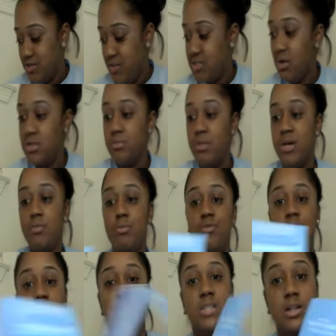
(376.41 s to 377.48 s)
face wash makeup remover
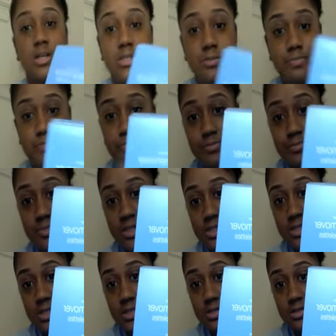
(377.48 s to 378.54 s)
cleansing palette. This is
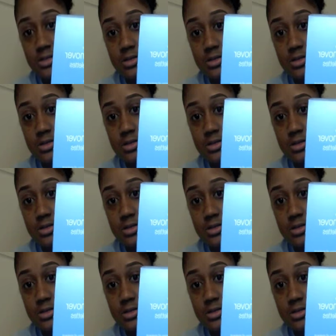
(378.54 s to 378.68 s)
the...